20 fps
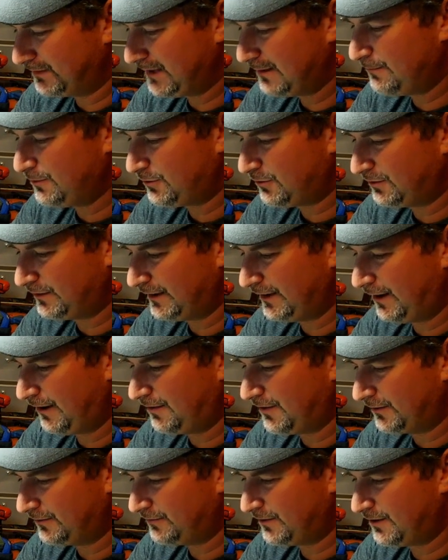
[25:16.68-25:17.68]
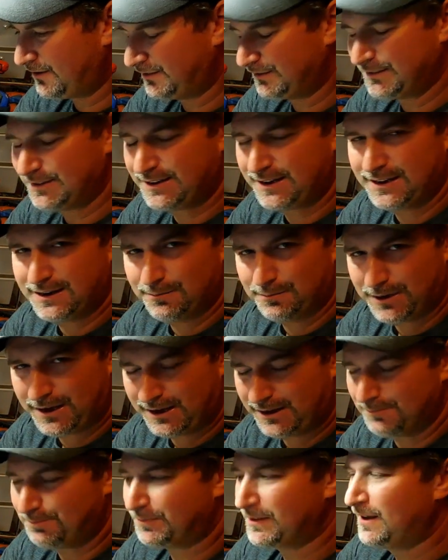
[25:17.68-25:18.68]
chemical in here that's very sticky to
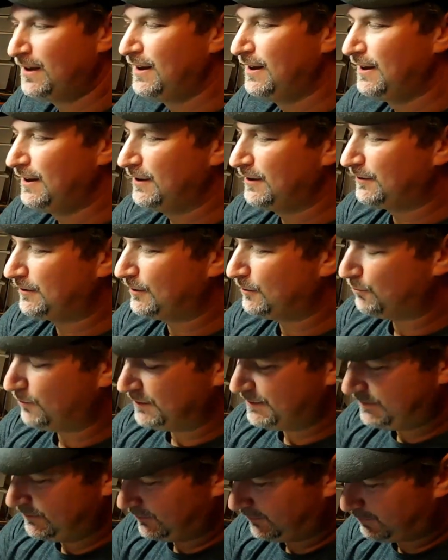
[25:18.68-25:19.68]
paint. So once